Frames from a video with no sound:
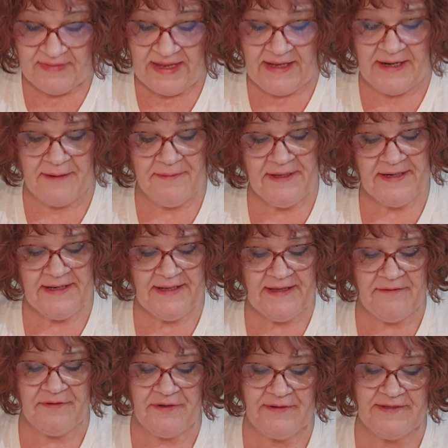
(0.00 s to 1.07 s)
And I'm going to
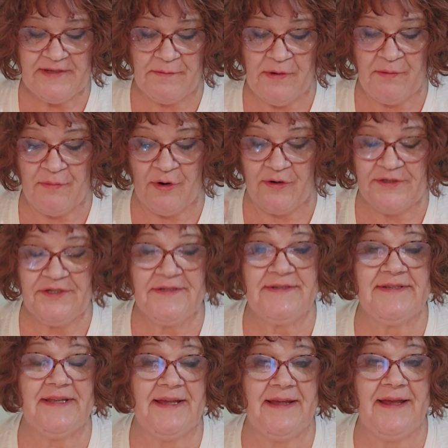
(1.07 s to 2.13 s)
give you some
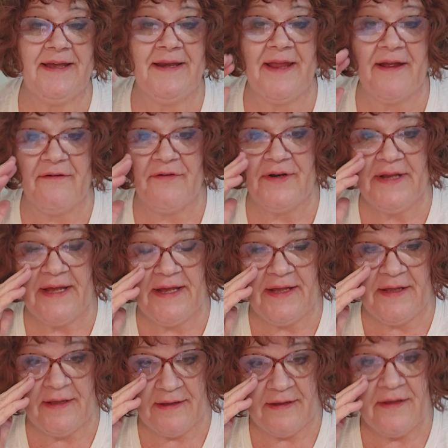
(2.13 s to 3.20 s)
emergency and
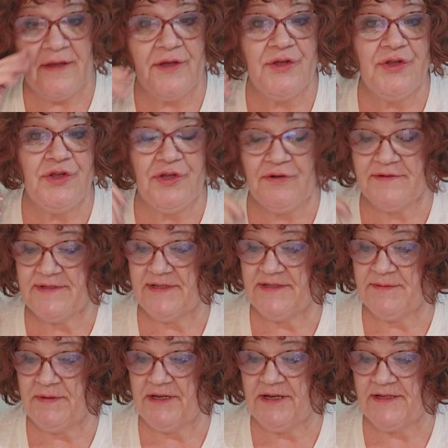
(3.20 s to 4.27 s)
everyday
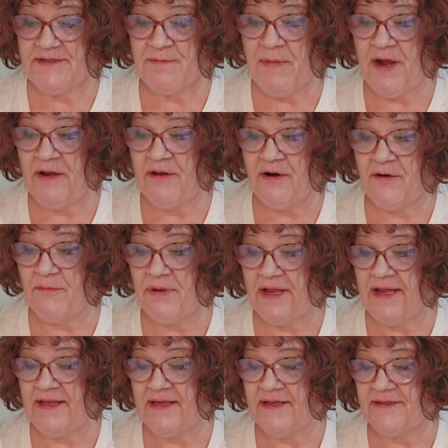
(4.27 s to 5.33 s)
uses because Mylar
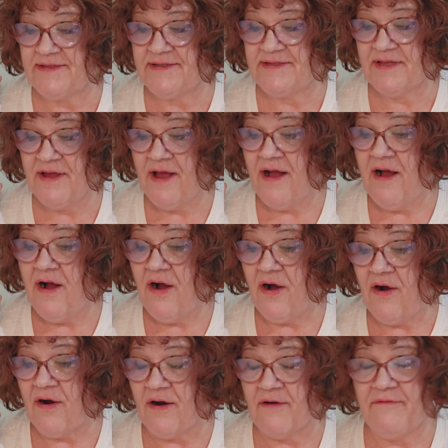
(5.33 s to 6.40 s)
blankets
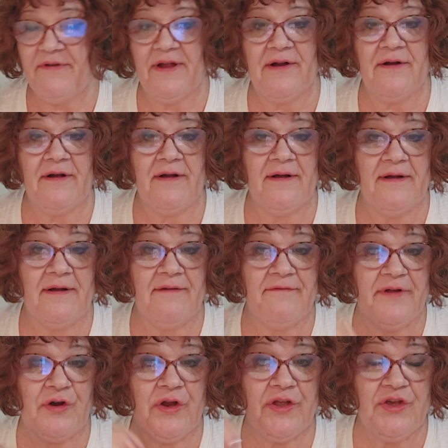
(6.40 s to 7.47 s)
are
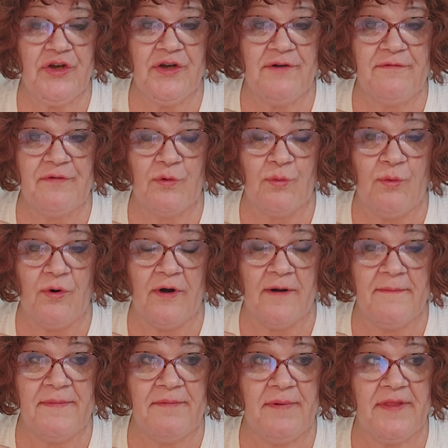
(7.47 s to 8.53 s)
very good for
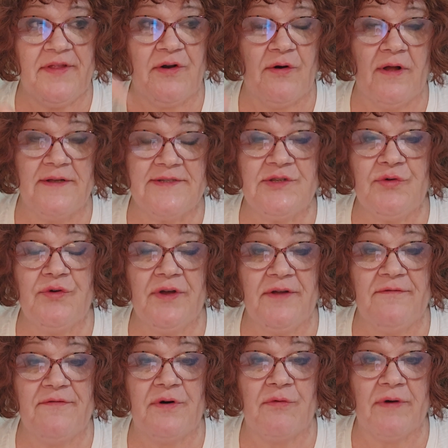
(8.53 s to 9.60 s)
warmth, but they're also
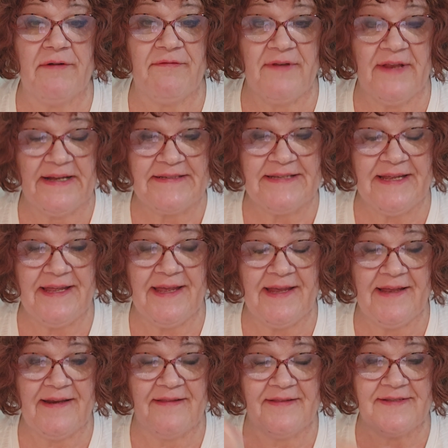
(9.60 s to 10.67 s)
good for reflecting
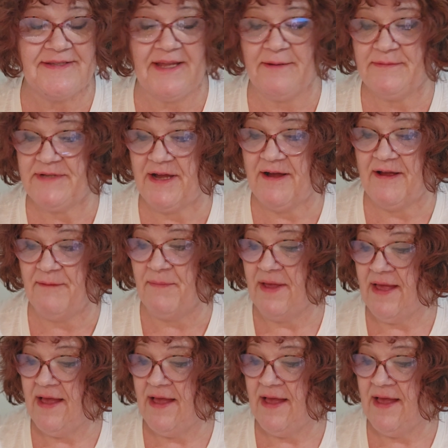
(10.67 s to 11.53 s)
heat at the same time.